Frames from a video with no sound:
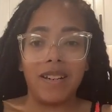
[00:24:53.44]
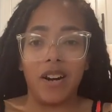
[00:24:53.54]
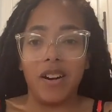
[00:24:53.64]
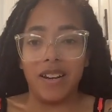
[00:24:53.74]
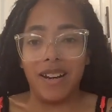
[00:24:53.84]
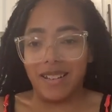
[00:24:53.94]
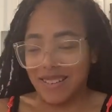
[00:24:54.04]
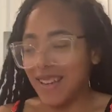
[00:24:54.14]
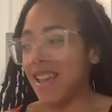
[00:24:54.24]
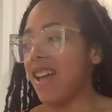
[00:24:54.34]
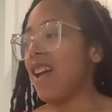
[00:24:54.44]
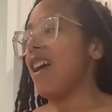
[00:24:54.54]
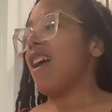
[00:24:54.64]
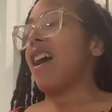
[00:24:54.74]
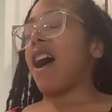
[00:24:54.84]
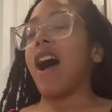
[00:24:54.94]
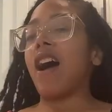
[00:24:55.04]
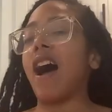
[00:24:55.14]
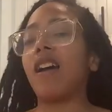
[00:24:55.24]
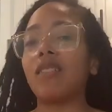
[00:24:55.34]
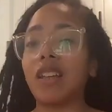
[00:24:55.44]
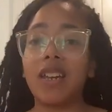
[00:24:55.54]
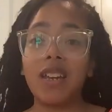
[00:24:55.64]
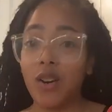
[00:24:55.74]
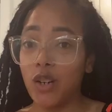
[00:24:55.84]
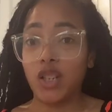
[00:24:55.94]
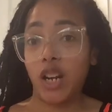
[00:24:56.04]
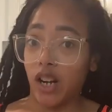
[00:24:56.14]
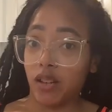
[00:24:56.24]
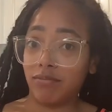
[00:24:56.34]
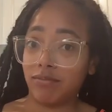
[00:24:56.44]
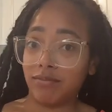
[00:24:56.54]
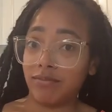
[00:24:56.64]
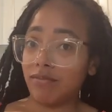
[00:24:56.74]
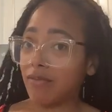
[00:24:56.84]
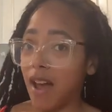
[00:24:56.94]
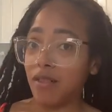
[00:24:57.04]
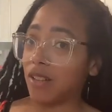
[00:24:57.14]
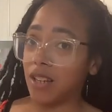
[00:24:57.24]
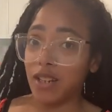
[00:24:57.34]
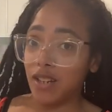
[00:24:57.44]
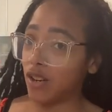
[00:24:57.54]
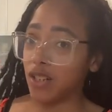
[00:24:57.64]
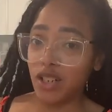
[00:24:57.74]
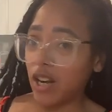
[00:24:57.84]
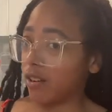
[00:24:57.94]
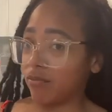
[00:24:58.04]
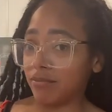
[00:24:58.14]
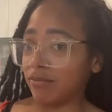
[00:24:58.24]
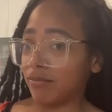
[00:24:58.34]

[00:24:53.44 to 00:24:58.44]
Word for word: My turn next. I, I don't think he's going to share. I don't think he's going to share.